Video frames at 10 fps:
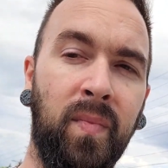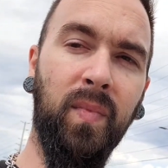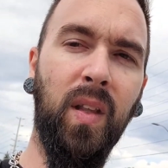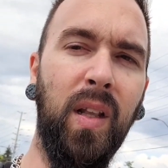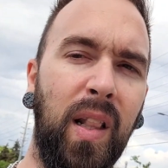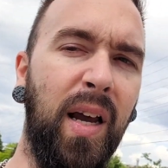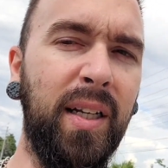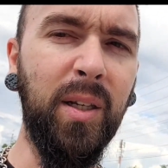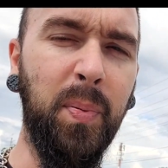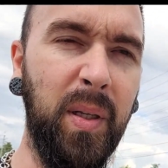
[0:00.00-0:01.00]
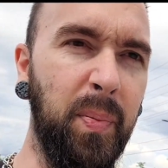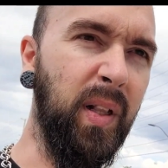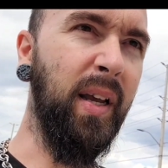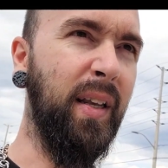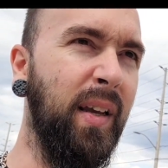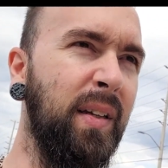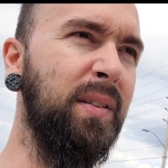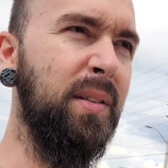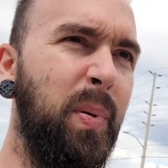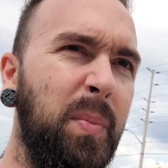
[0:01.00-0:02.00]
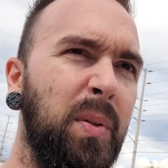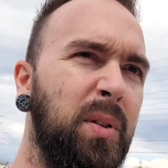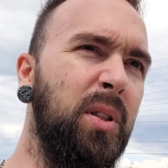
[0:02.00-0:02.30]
The lucky people, I guess. People